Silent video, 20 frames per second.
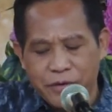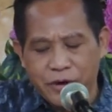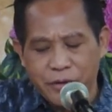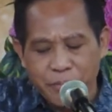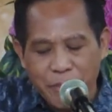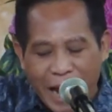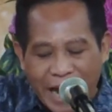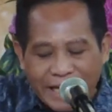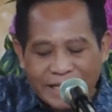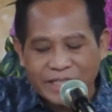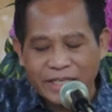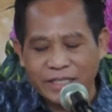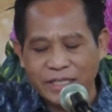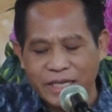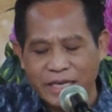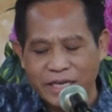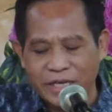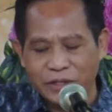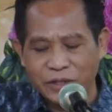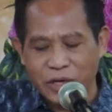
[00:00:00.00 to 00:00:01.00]

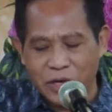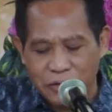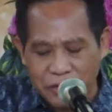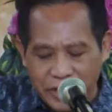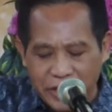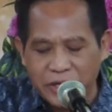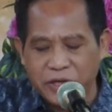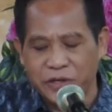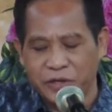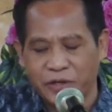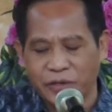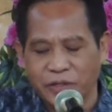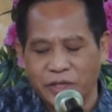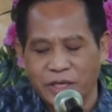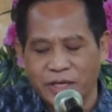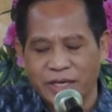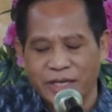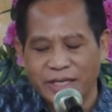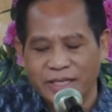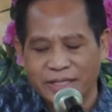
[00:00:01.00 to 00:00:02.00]
reminded his
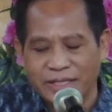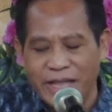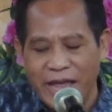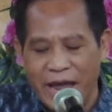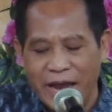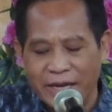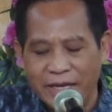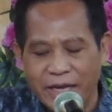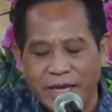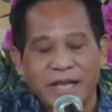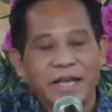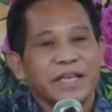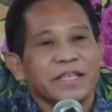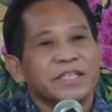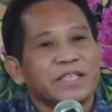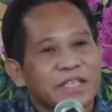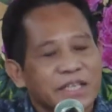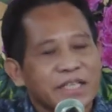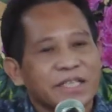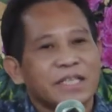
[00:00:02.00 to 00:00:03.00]
readers is that
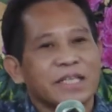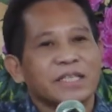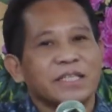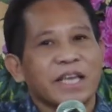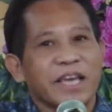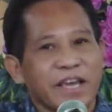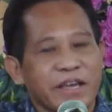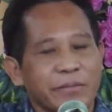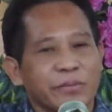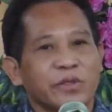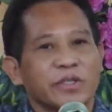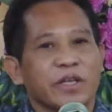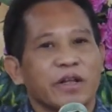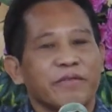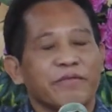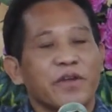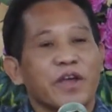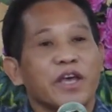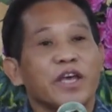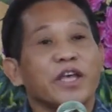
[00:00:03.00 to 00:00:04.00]
Jesus
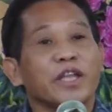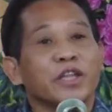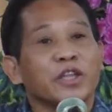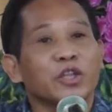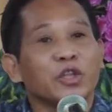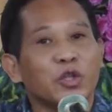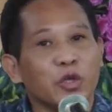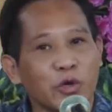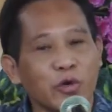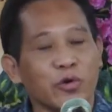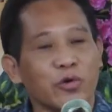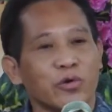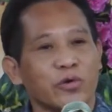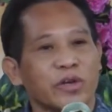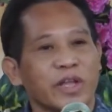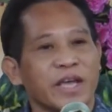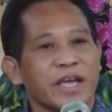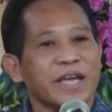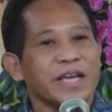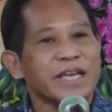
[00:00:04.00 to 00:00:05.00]
himself endured.
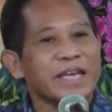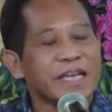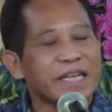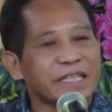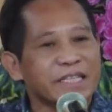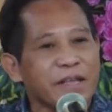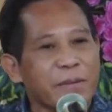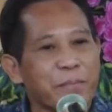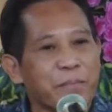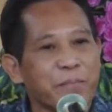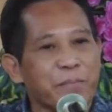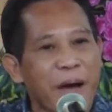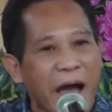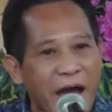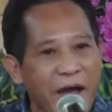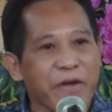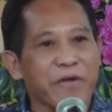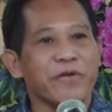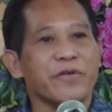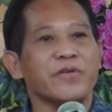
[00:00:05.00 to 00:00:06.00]
He is the
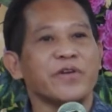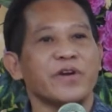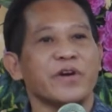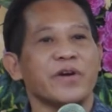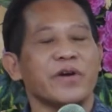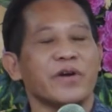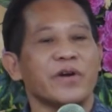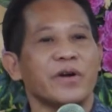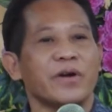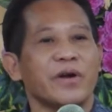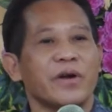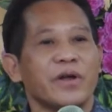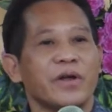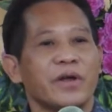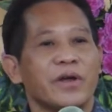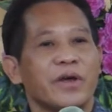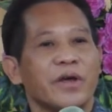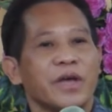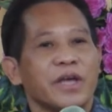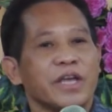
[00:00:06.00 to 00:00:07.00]
pioneer.
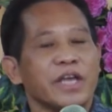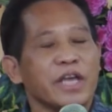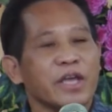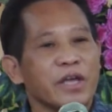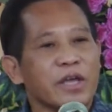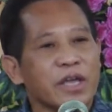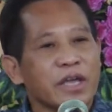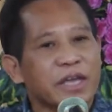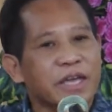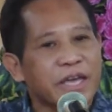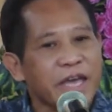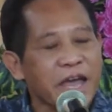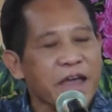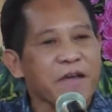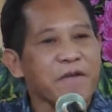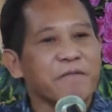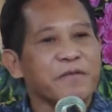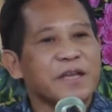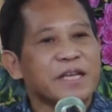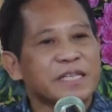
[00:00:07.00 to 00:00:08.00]
He
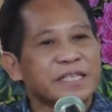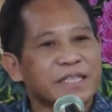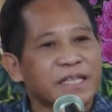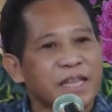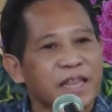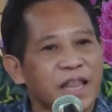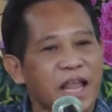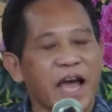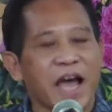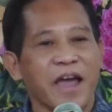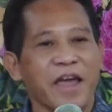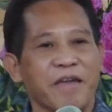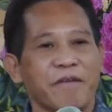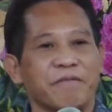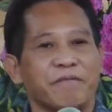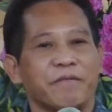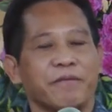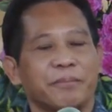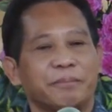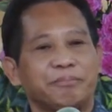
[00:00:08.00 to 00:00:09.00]
gave his
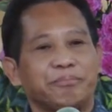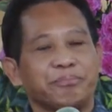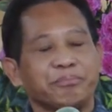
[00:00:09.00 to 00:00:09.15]
life